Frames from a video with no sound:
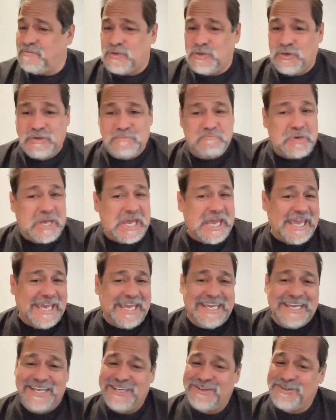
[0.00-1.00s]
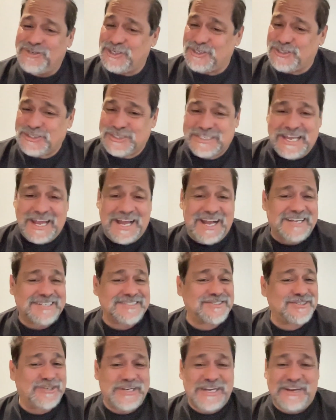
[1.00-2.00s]
good pay, good
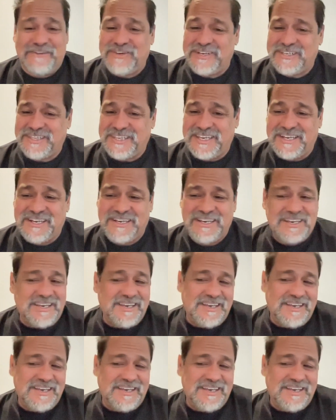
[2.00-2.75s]
stocks, good everything.